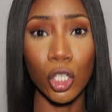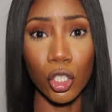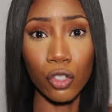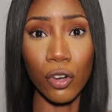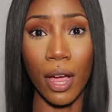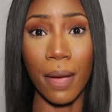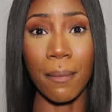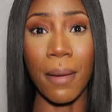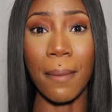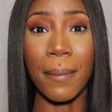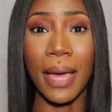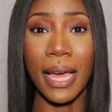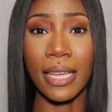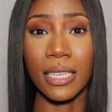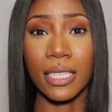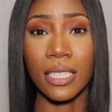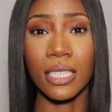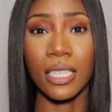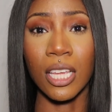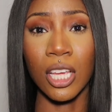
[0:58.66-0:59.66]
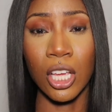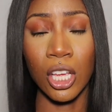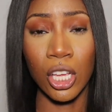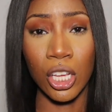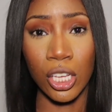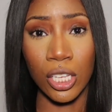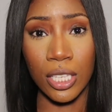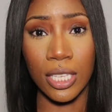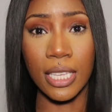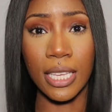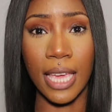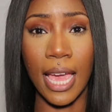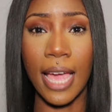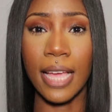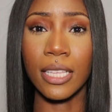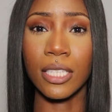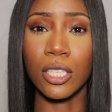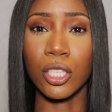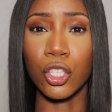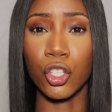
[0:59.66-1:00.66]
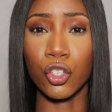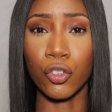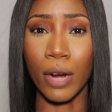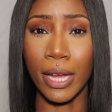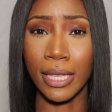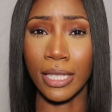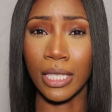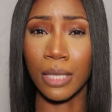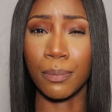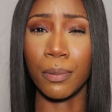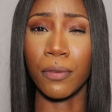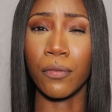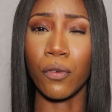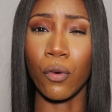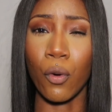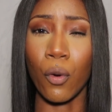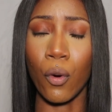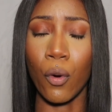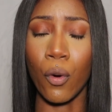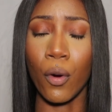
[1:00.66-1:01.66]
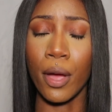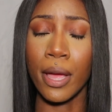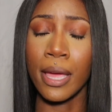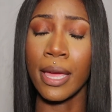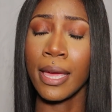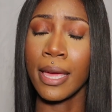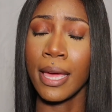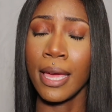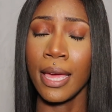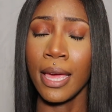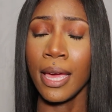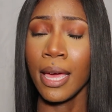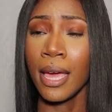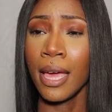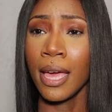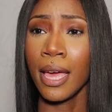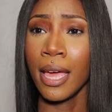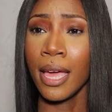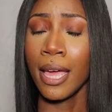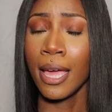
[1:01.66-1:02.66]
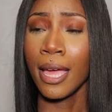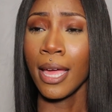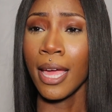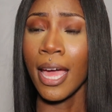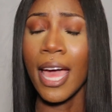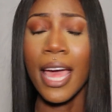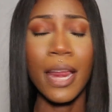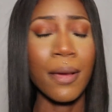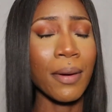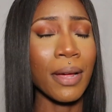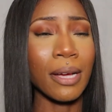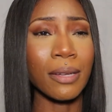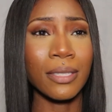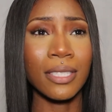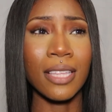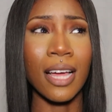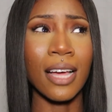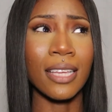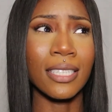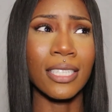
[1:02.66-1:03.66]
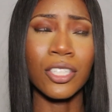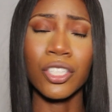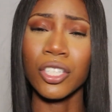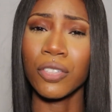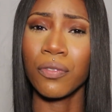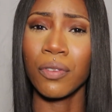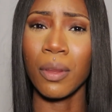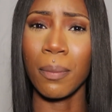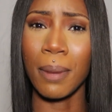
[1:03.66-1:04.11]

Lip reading: trying my best to get into the trends before anyone else does, and just for